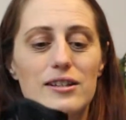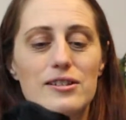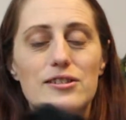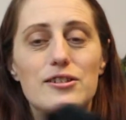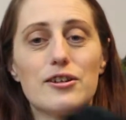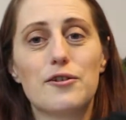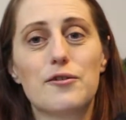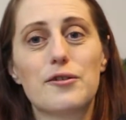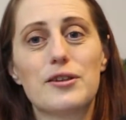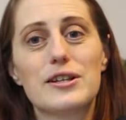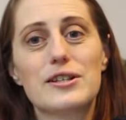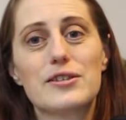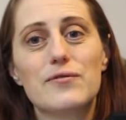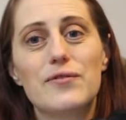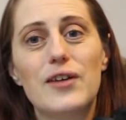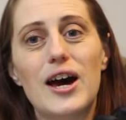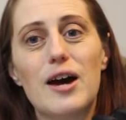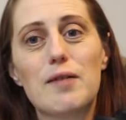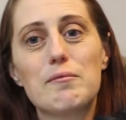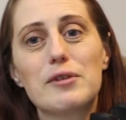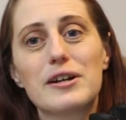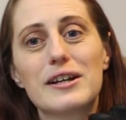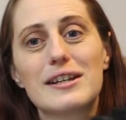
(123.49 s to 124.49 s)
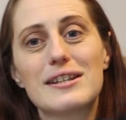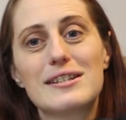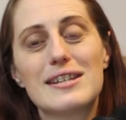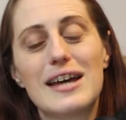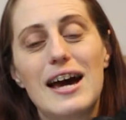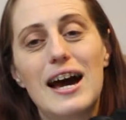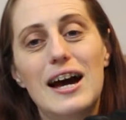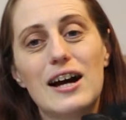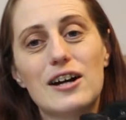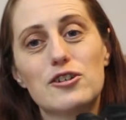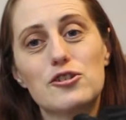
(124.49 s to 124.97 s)
So this fabric is
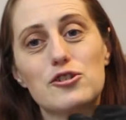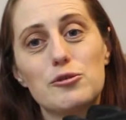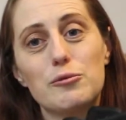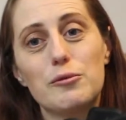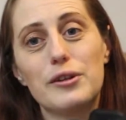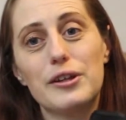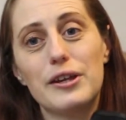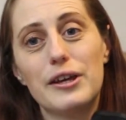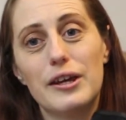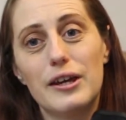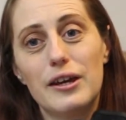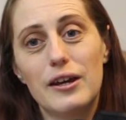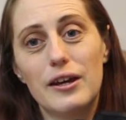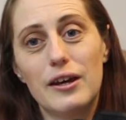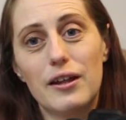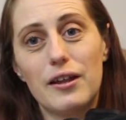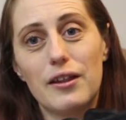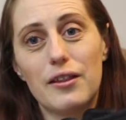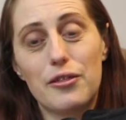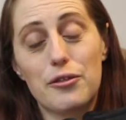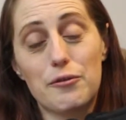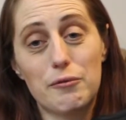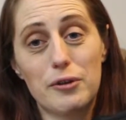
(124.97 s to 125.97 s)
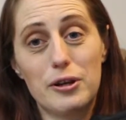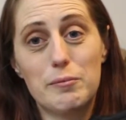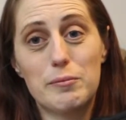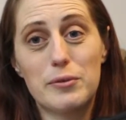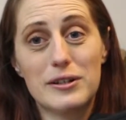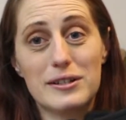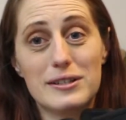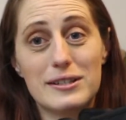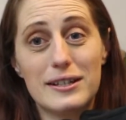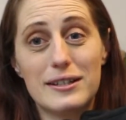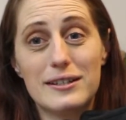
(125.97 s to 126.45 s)
actually
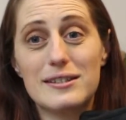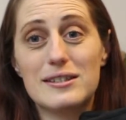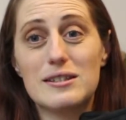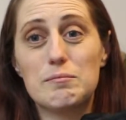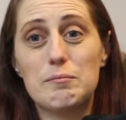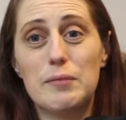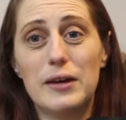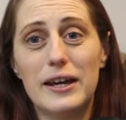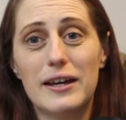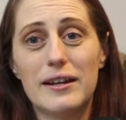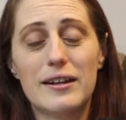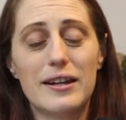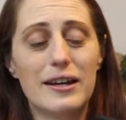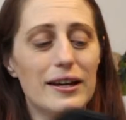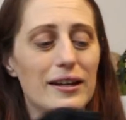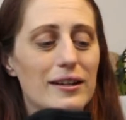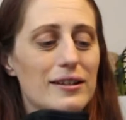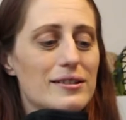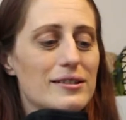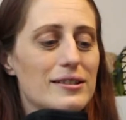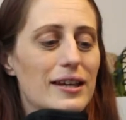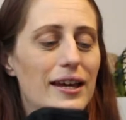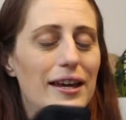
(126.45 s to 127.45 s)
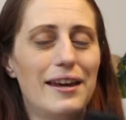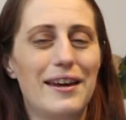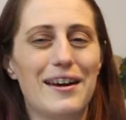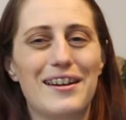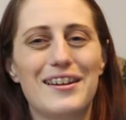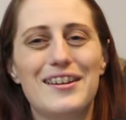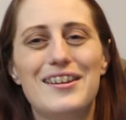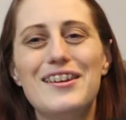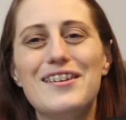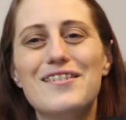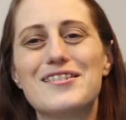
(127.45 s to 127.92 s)
3% spandex,
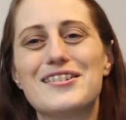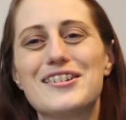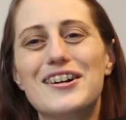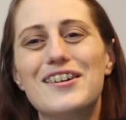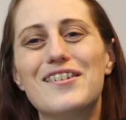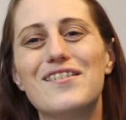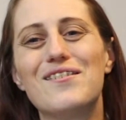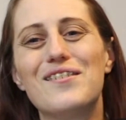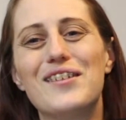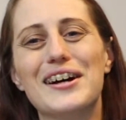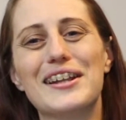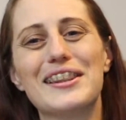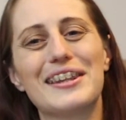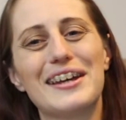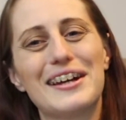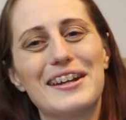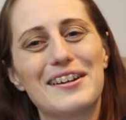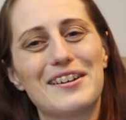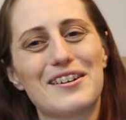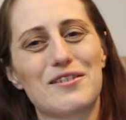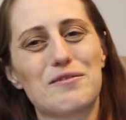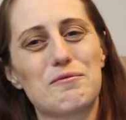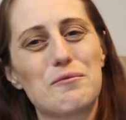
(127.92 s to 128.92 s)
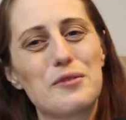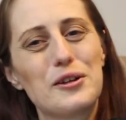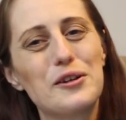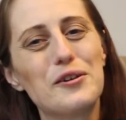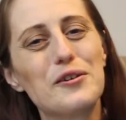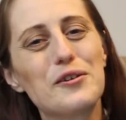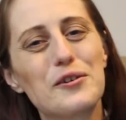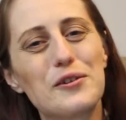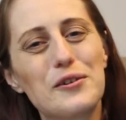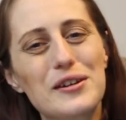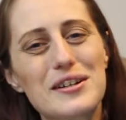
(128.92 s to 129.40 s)
and you don't want that in a
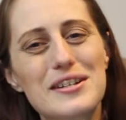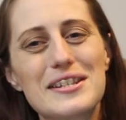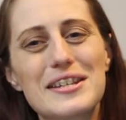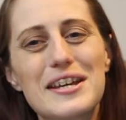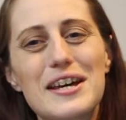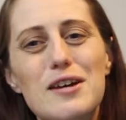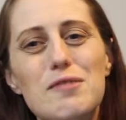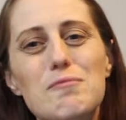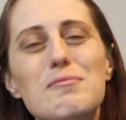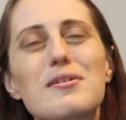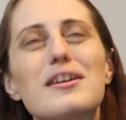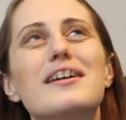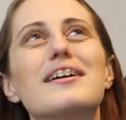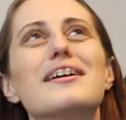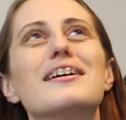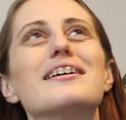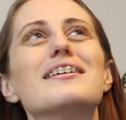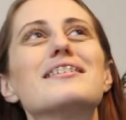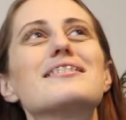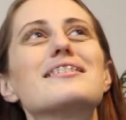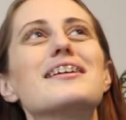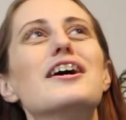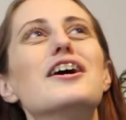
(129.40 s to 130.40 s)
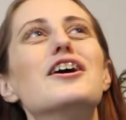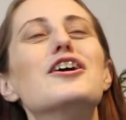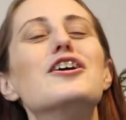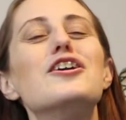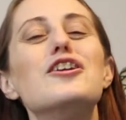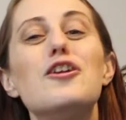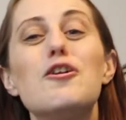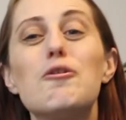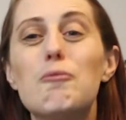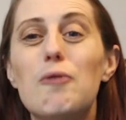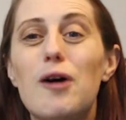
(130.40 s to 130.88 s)
real corset because
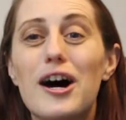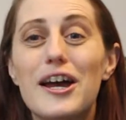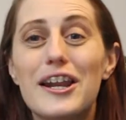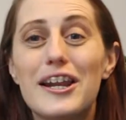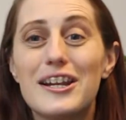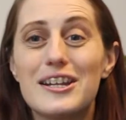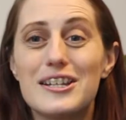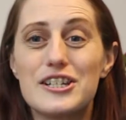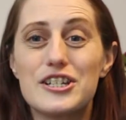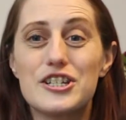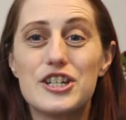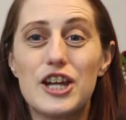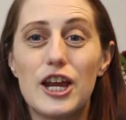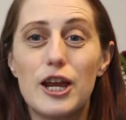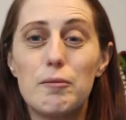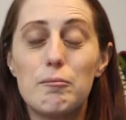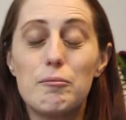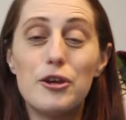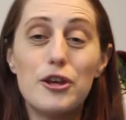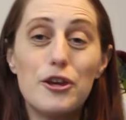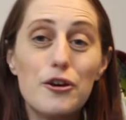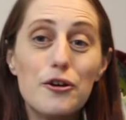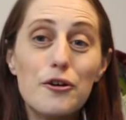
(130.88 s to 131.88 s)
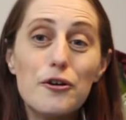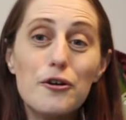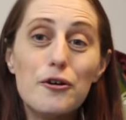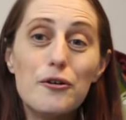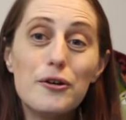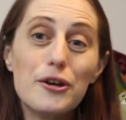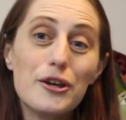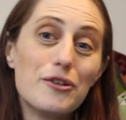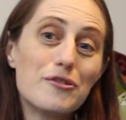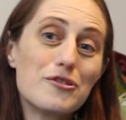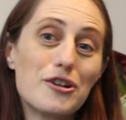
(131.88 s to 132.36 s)
you want it to shape
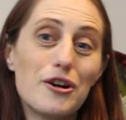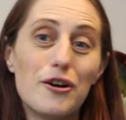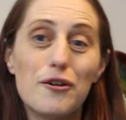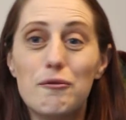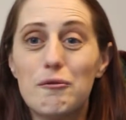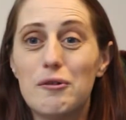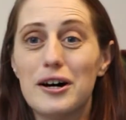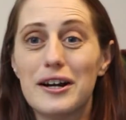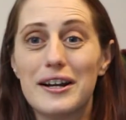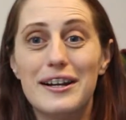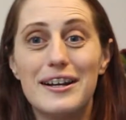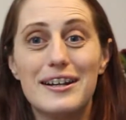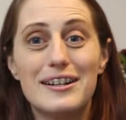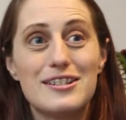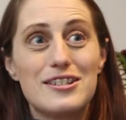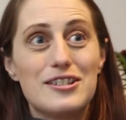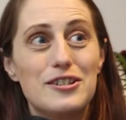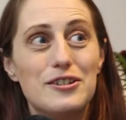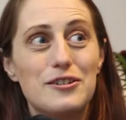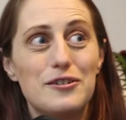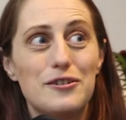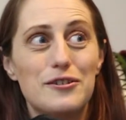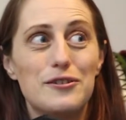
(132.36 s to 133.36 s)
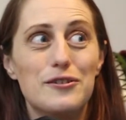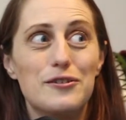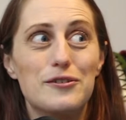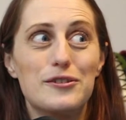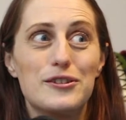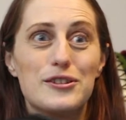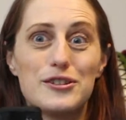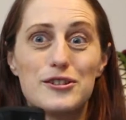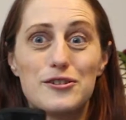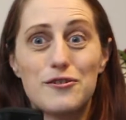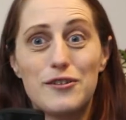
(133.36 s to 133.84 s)
you. You don't want it
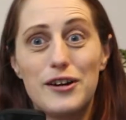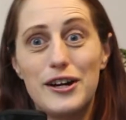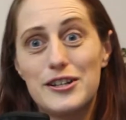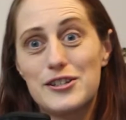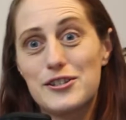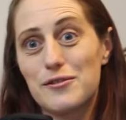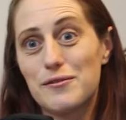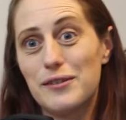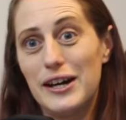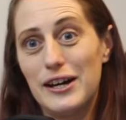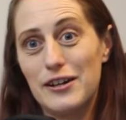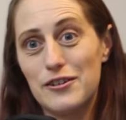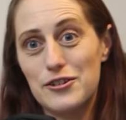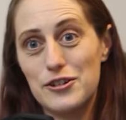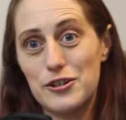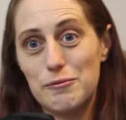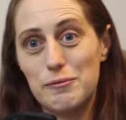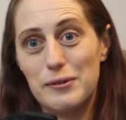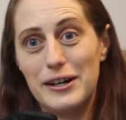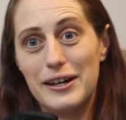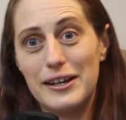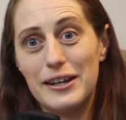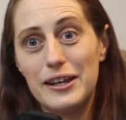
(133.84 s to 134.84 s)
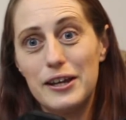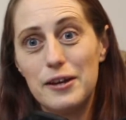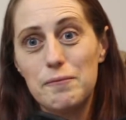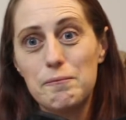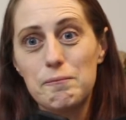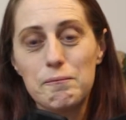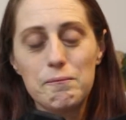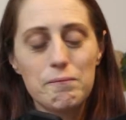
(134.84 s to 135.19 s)
to stretch around your body.